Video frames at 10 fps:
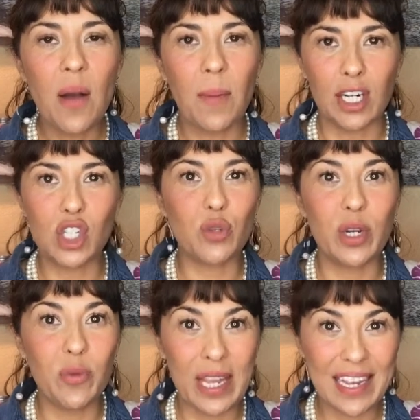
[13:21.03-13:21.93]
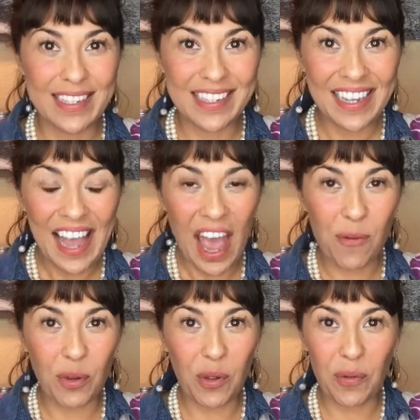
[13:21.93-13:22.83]
marks 3 weeks,
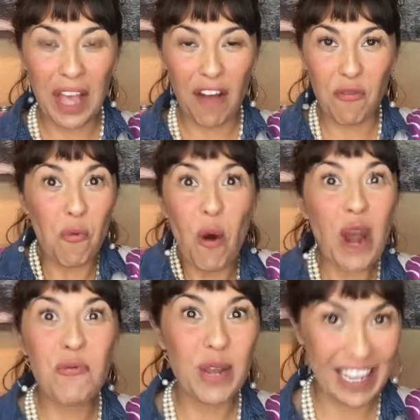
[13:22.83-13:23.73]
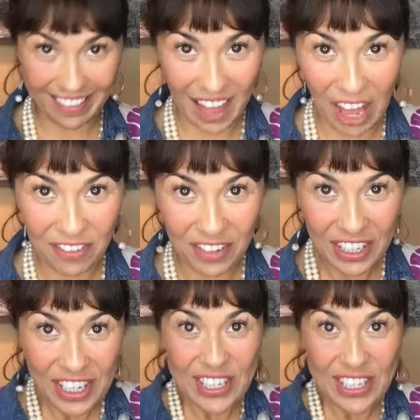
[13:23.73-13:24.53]
and we'll only have 1 week left.